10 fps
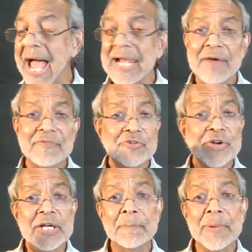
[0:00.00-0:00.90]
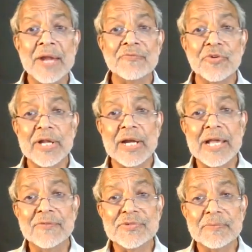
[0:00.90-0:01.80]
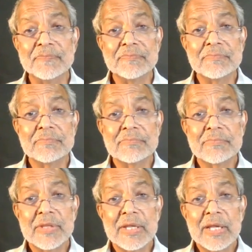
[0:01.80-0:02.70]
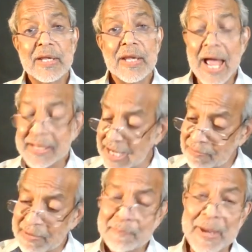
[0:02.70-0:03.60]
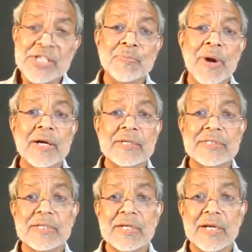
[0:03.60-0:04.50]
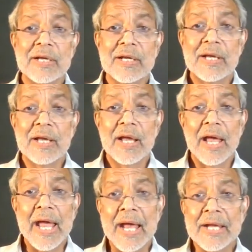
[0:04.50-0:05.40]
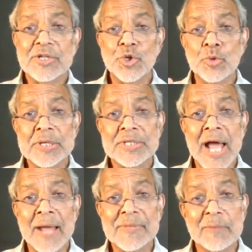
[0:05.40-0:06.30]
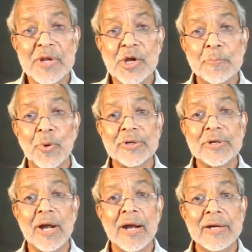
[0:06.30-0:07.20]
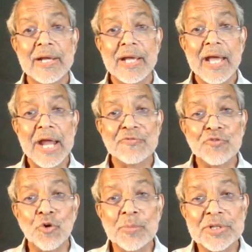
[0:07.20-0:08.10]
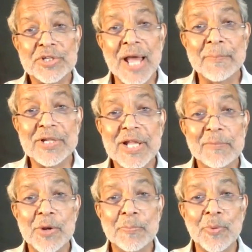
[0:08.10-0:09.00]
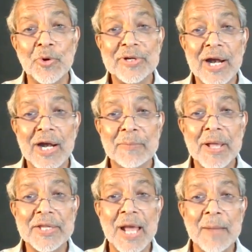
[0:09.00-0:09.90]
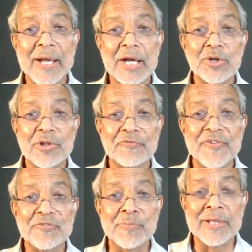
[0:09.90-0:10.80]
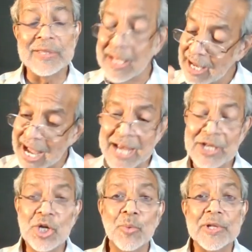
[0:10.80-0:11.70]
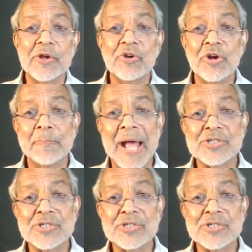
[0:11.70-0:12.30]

I'll have a written plan for their lives. There'll be benchmarks. At two-month time, there'll be a report card. At four-month time, there'll be a report card. By the time I get to the fifth month, I know whether they're going